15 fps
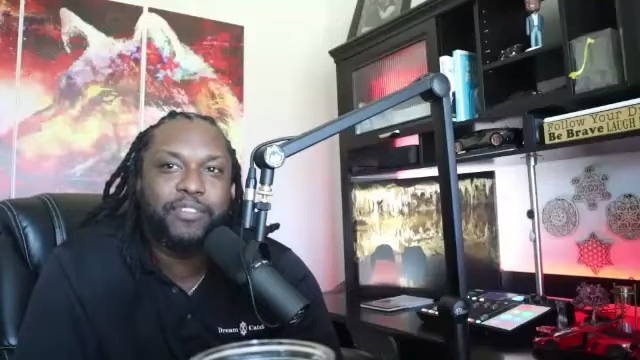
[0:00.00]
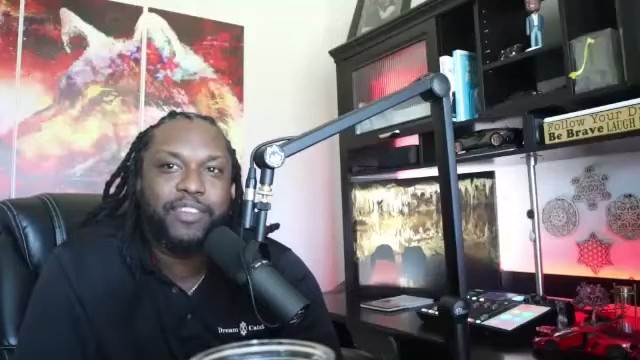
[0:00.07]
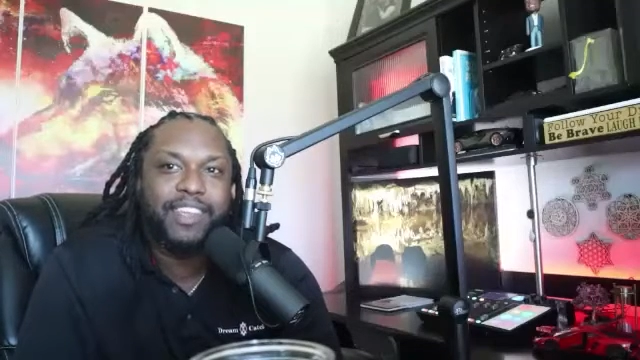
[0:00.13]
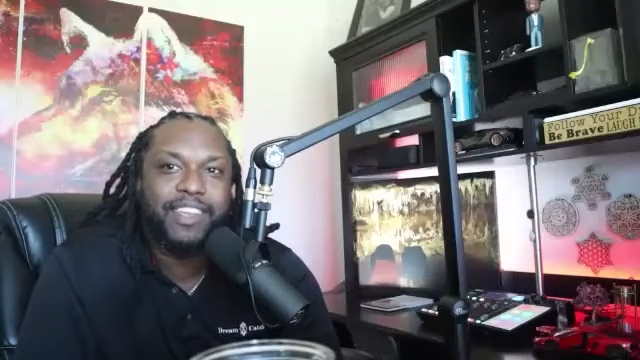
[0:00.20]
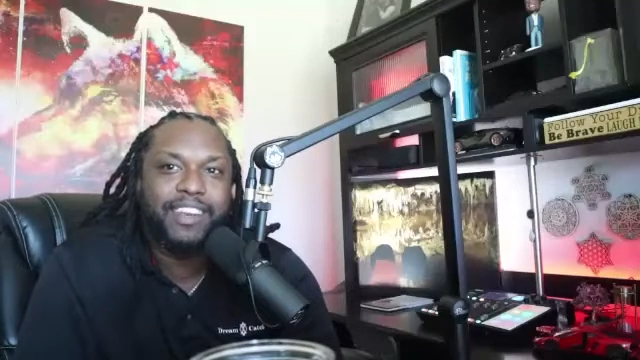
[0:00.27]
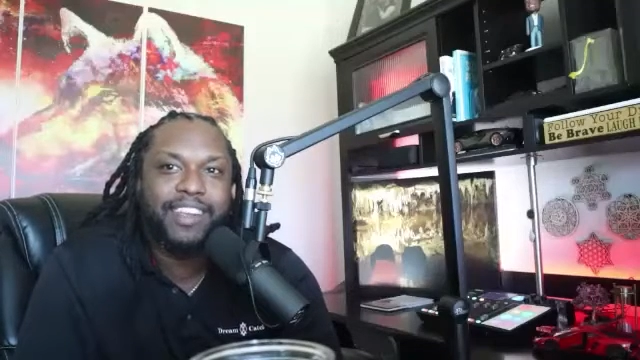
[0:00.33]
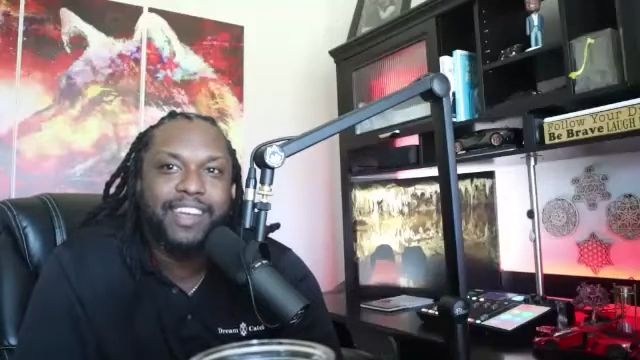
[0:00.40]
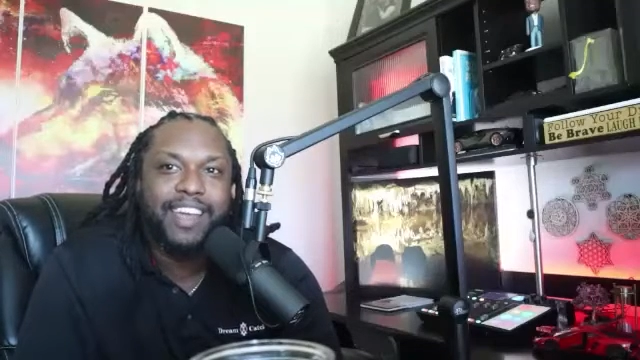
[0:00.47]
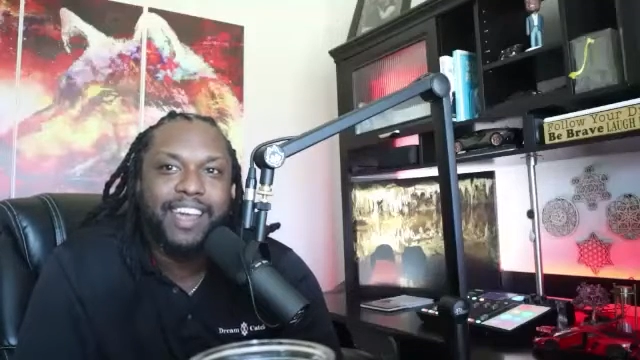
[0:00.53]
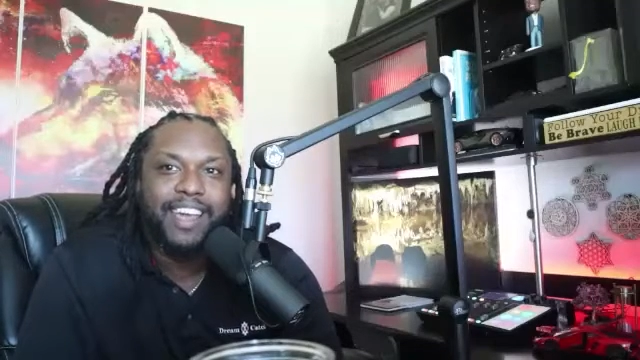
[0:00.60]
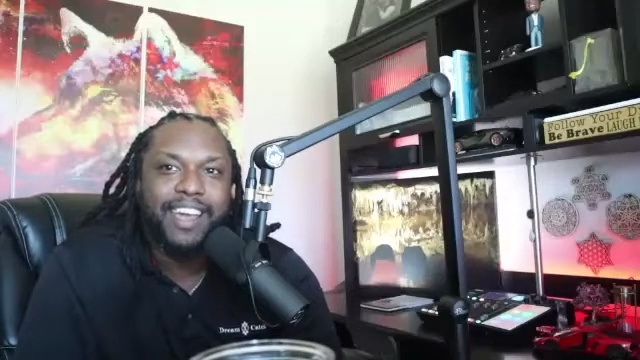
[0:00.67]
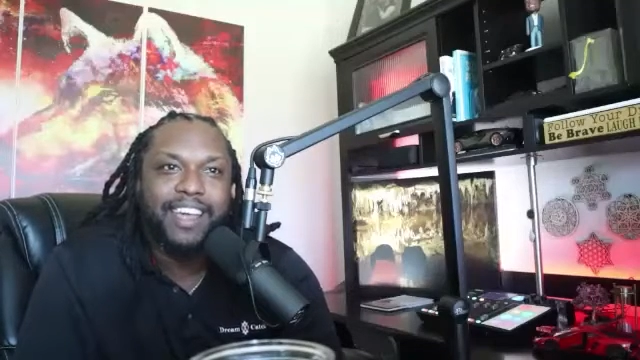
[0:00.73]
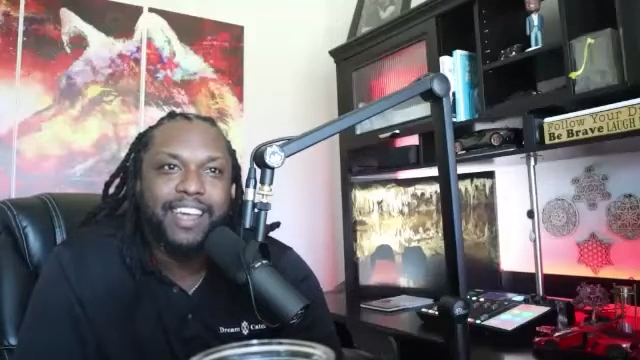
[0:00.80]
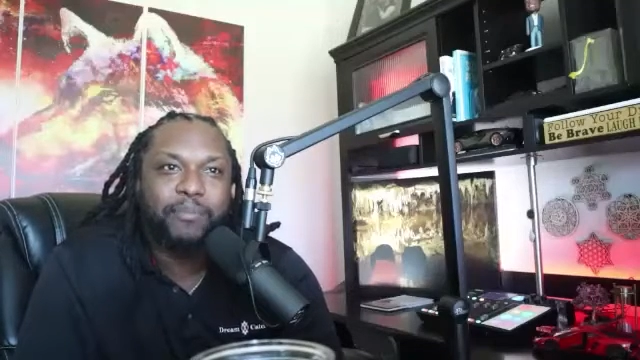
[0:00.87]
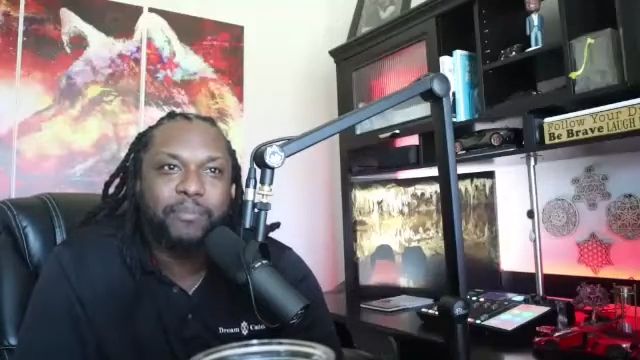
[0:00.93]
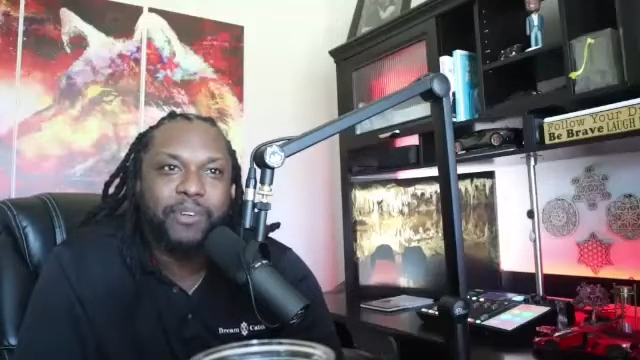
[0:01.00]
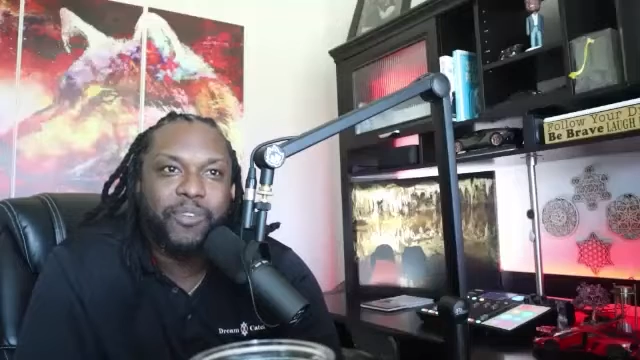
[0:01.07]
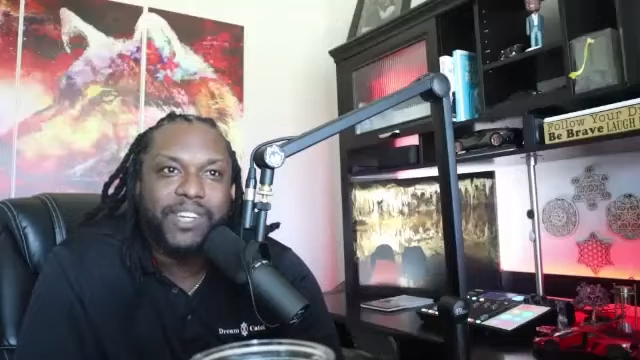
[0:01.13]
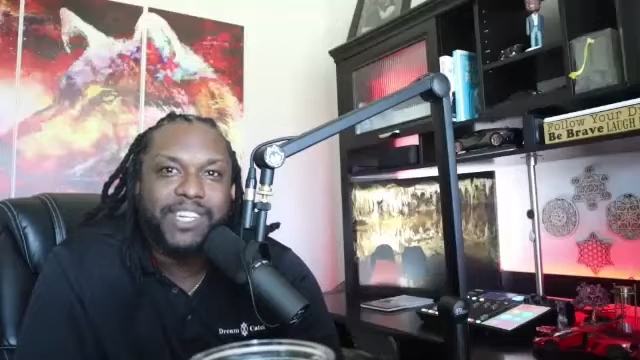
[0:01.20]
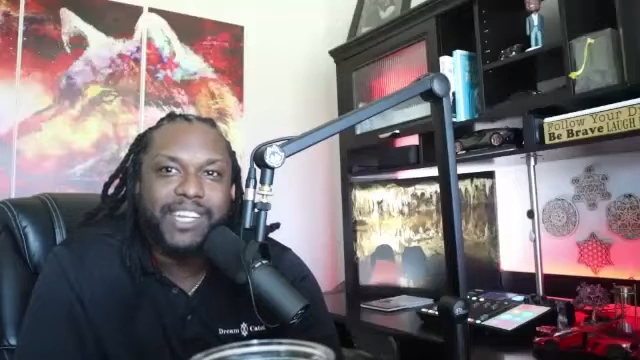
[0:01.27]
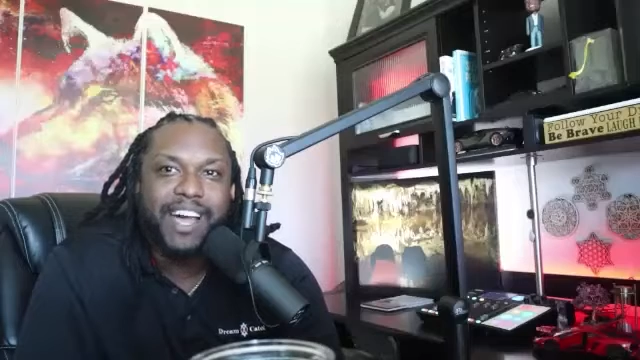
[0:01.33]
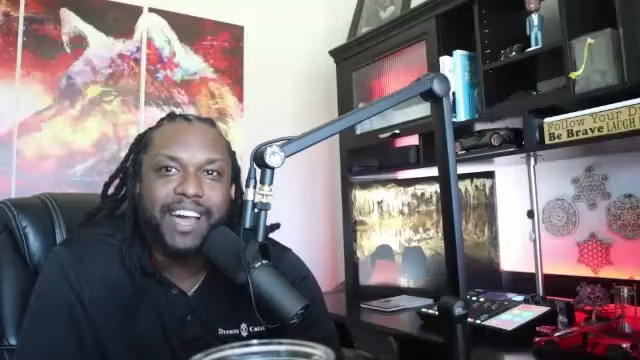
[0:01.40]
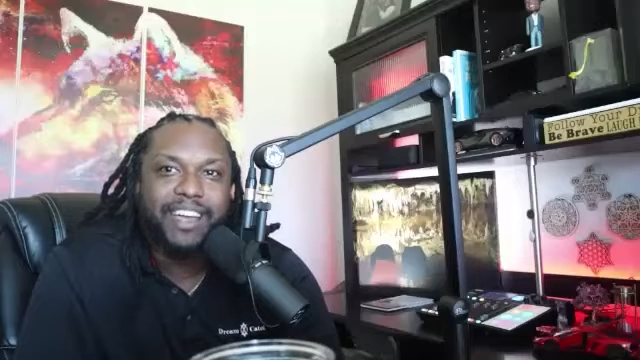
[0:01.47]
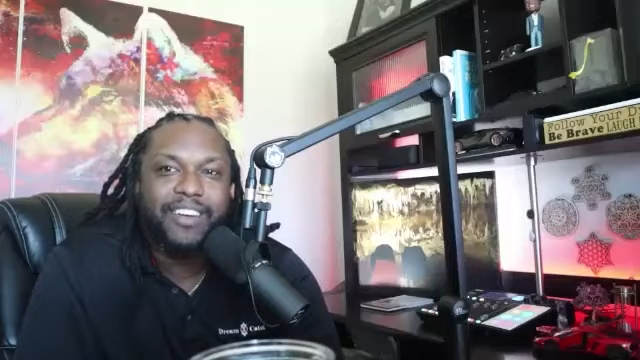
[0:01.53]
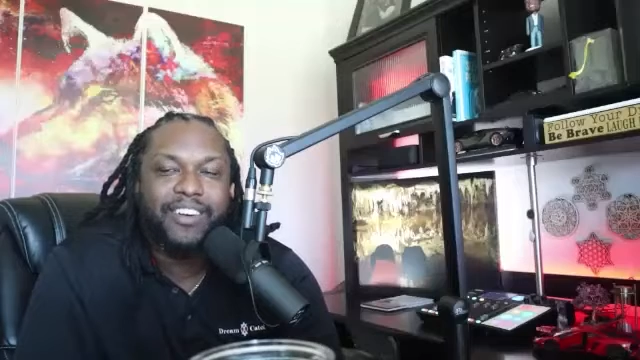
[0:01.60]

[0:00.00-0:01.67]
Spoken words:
and I'm going to retire